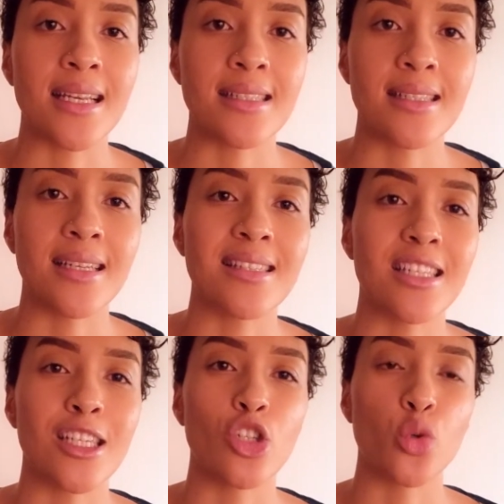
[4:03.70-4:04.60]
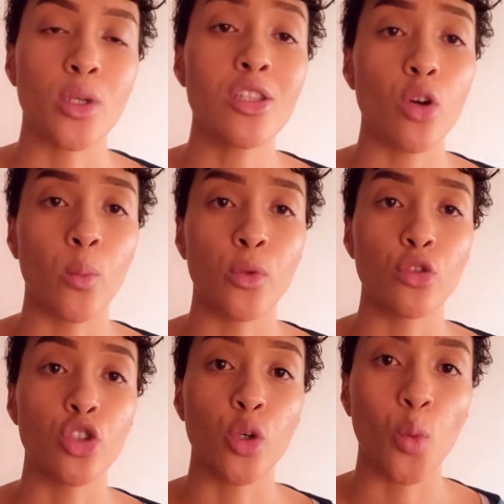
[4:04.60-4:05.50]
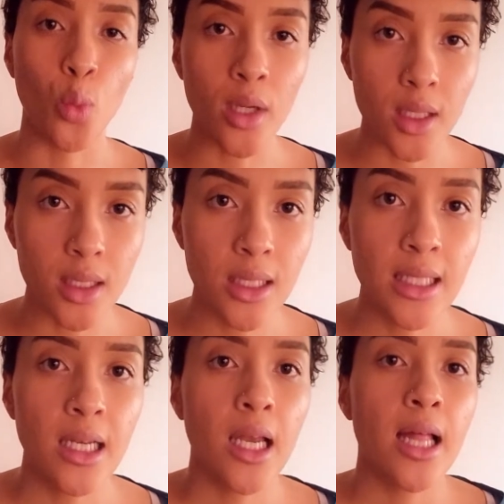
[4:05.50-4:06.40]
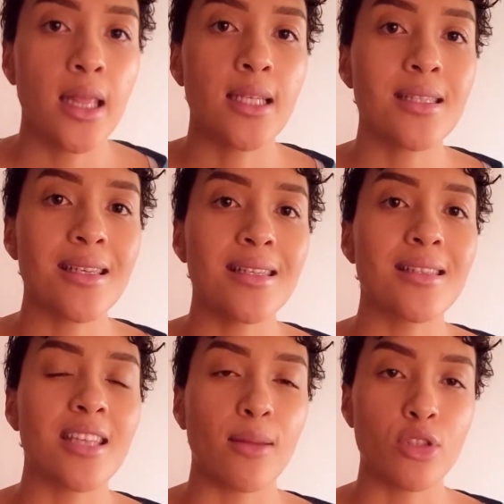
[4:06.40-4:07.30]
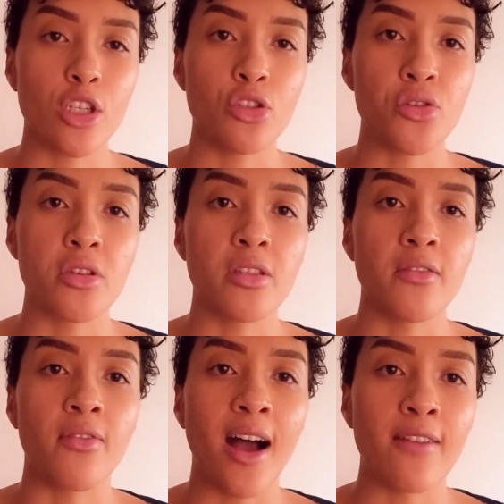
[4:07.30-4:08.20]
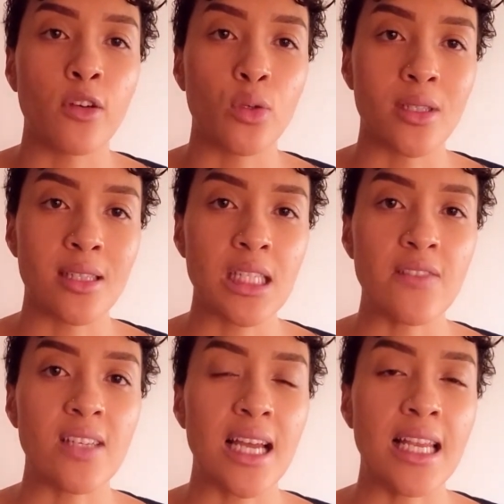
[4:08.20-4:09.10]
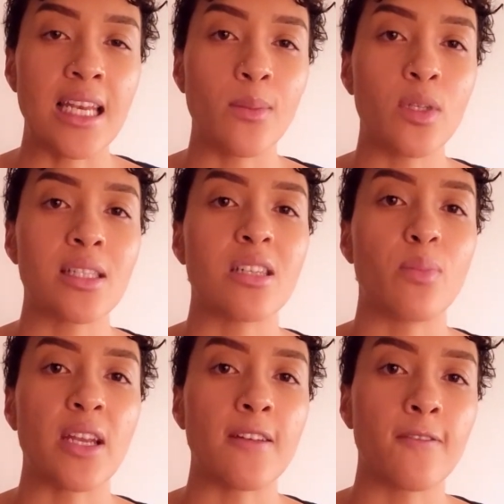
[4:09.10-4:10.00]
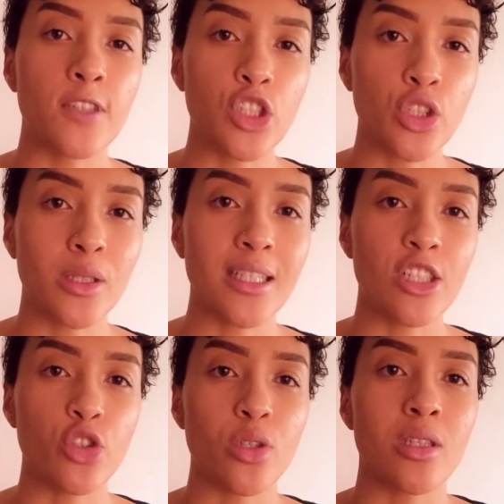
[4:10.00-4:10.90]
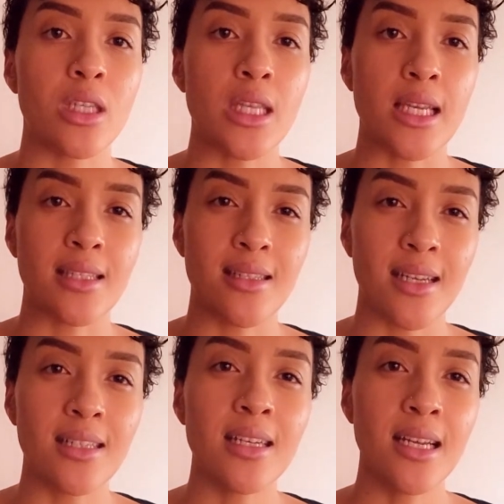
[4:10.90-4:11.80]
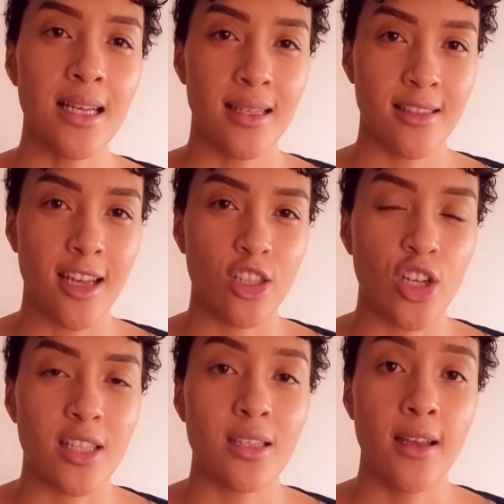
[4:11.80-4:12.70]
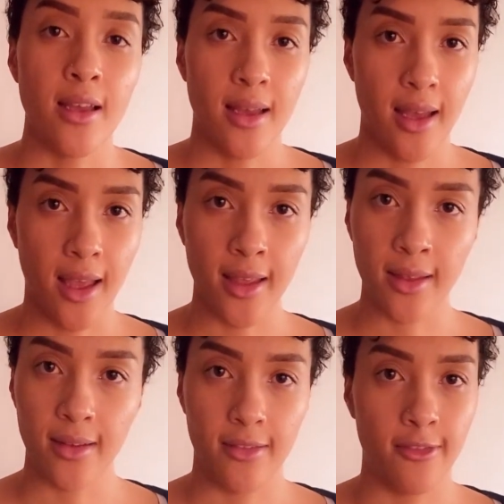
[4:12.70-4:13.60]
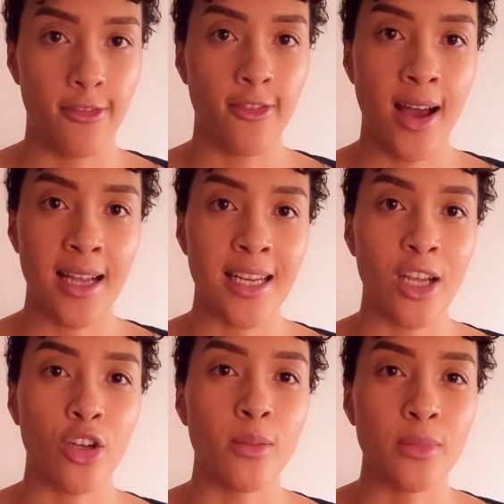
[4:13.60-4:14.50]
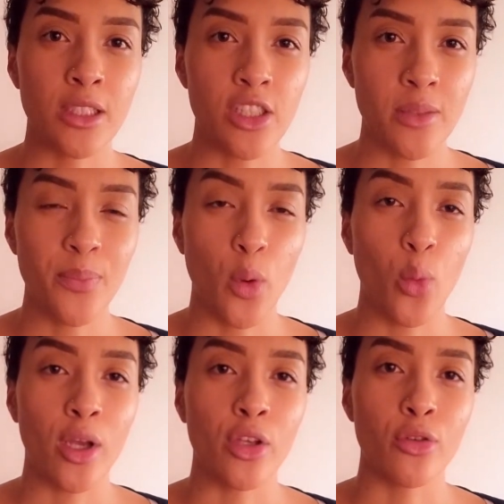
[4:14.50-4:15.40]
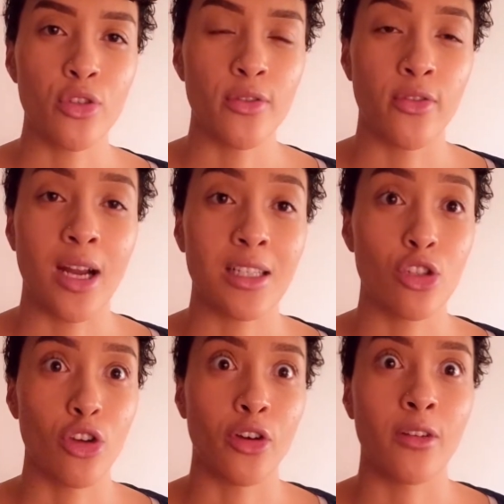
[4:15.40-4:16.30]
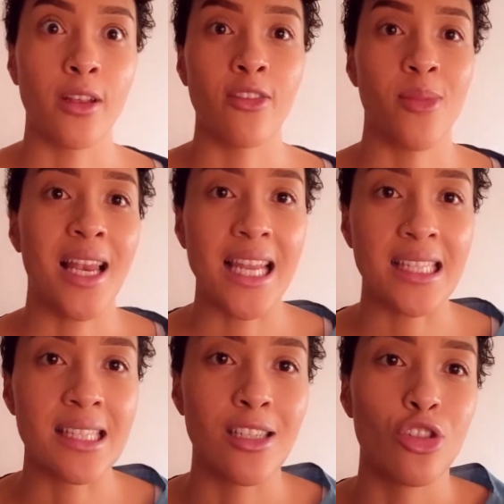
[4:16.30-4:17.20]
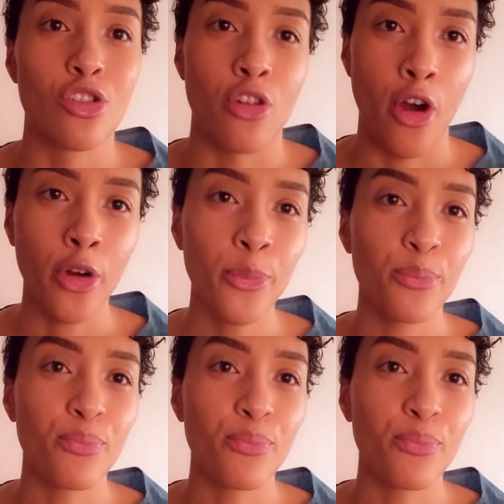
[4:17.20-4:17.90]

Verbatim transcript: estate in a joint or mutual will. This is subject to the survivor receiving a limited beneficial interest in the estate, such as a commission or a usufruct. Sorry if my Latin is wrong.